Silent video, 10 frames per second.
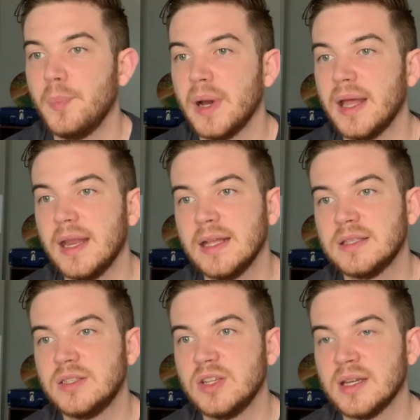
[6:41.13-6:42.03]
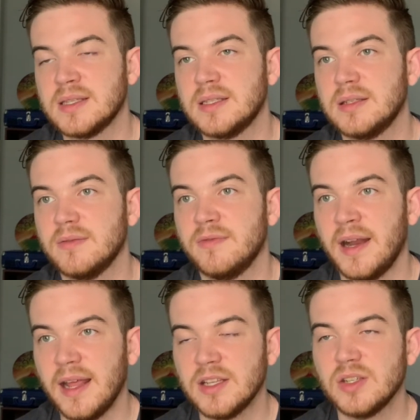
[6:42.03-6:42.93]
But it just
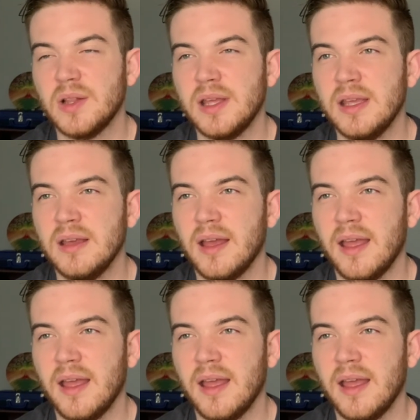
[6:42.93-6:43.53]
financially